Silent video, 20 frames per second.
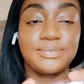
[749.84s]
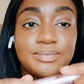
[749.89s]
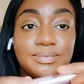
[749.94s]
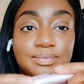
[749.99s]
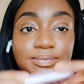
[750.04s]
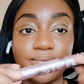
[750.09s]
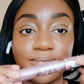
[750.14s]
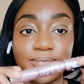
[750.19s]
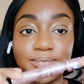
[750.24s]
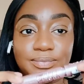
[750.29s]

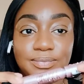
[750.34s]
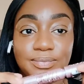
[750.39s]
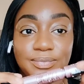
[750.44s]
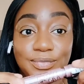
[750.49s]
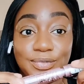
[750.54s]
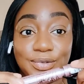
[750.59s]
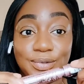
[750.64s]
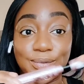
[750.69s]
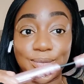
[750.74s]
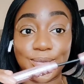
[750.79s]

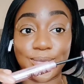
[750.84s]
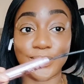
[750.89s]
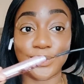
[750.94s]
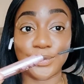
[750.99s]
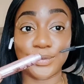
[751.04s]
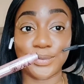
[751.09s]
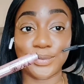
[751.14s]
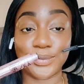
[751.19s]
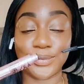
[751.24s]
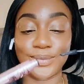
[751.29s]

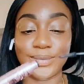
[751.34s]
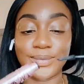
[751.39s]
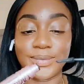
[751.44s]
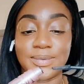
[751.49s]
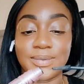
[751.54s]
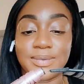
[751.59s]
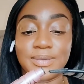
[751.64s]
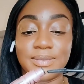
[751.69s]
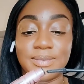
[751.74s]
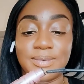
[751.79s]

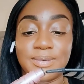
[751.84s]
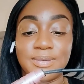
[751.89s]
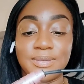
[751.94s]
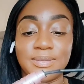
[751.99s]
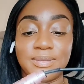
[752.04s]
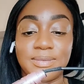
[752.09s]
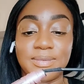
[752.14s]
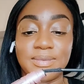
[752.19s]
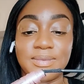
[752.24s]
(silence)